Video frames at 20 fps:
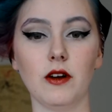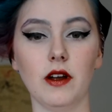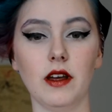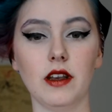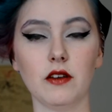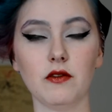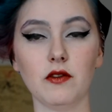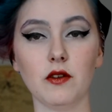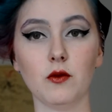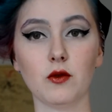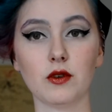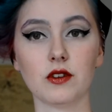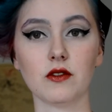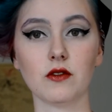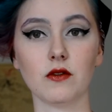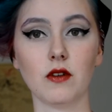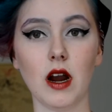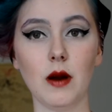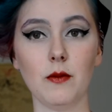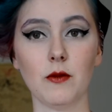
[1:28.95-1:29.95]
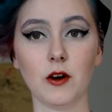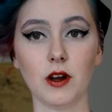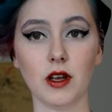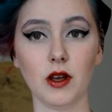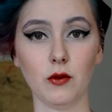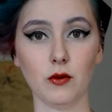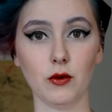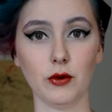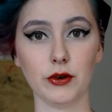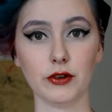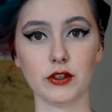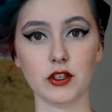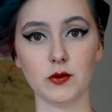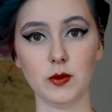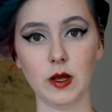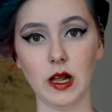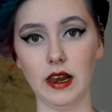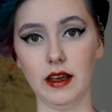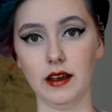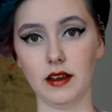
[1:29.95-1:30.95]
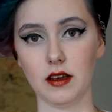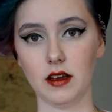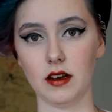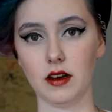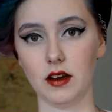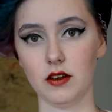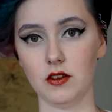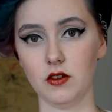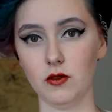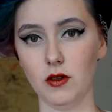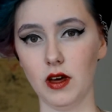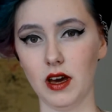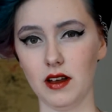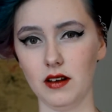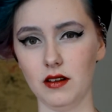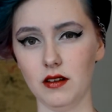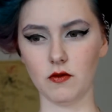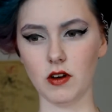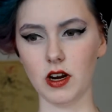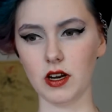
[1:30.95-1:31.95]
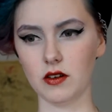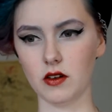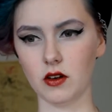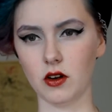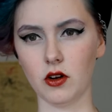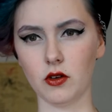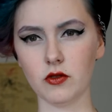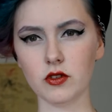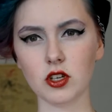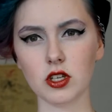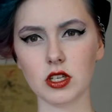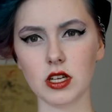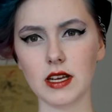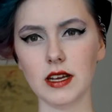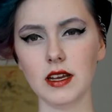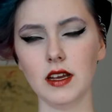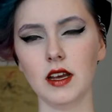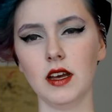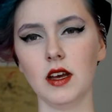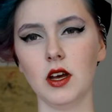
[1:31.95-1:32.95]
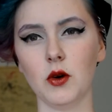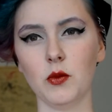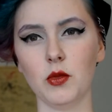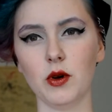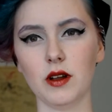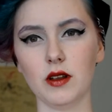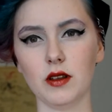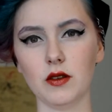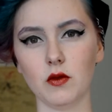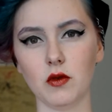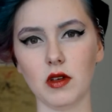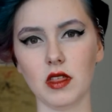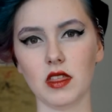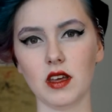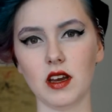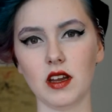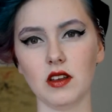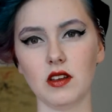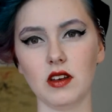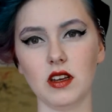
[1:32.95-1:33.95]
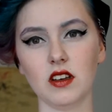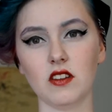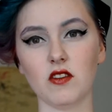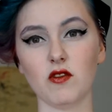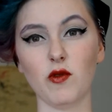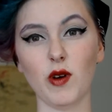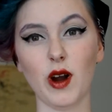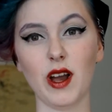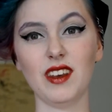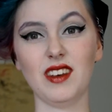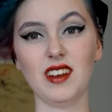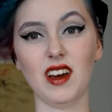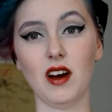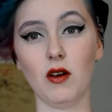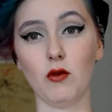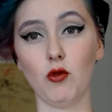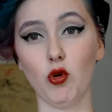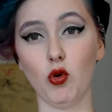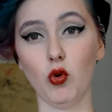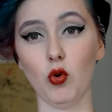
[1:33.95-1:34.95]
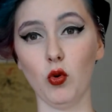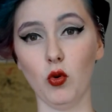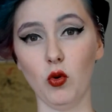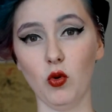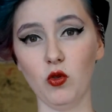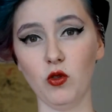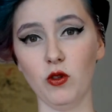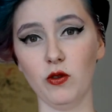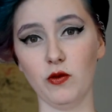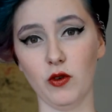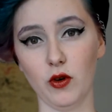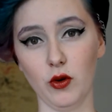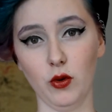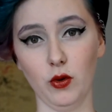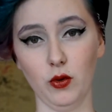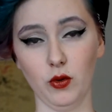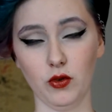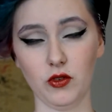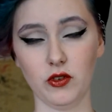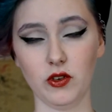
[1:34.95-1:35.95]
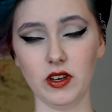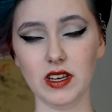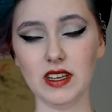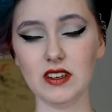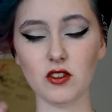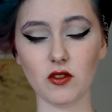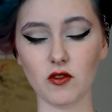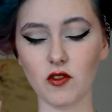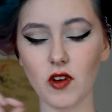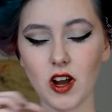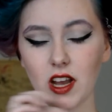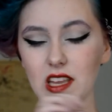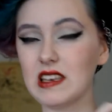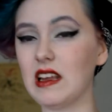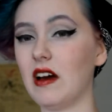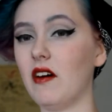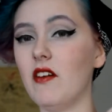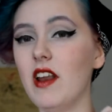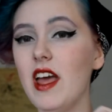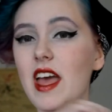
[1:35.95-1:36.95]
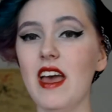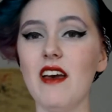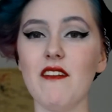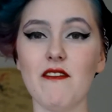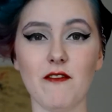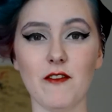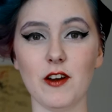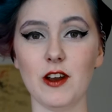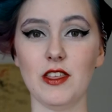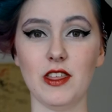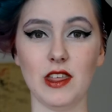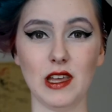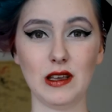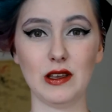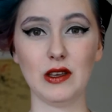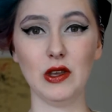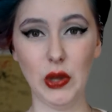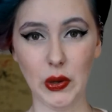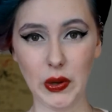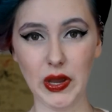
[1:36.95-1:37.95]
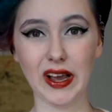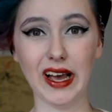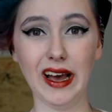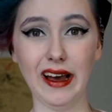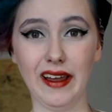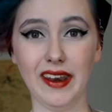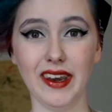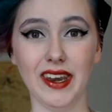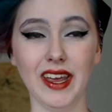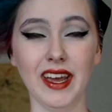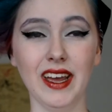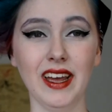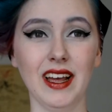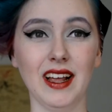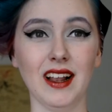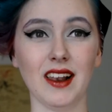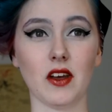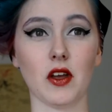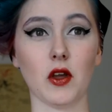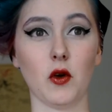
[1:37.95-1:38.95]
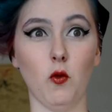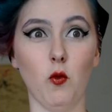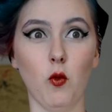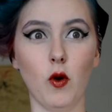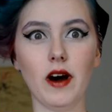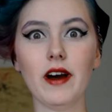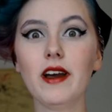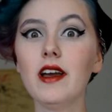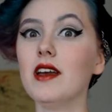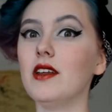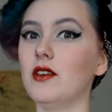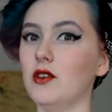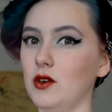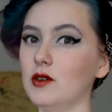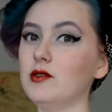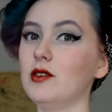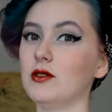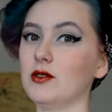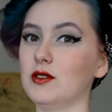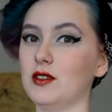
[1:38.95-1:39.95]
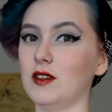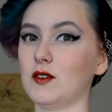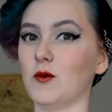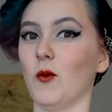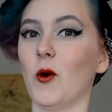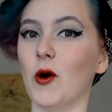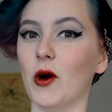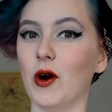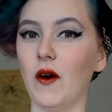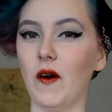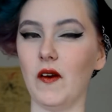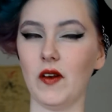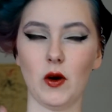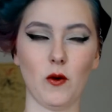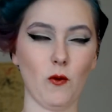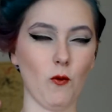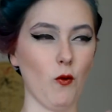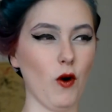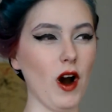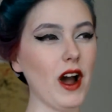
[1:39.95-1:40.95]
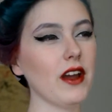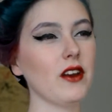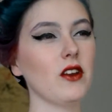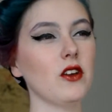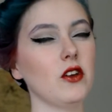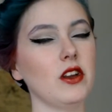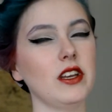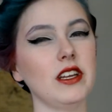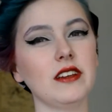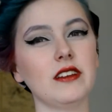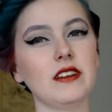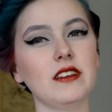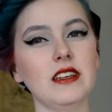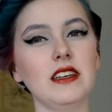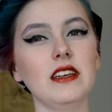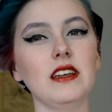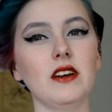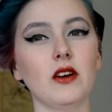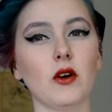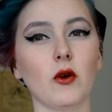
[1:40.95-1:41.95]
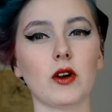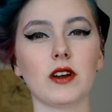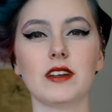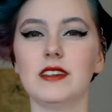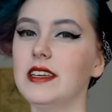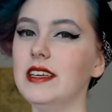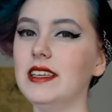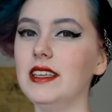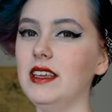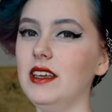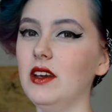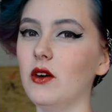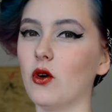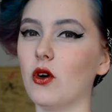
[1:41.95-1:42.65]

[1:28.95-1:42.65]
And if it wasn't grammar, it was spelling. And I do that right unconsciously. But with that, you need to write down all the rules. You need to write down everything you can. Like, why do you use this word? And why do you need a D or a T?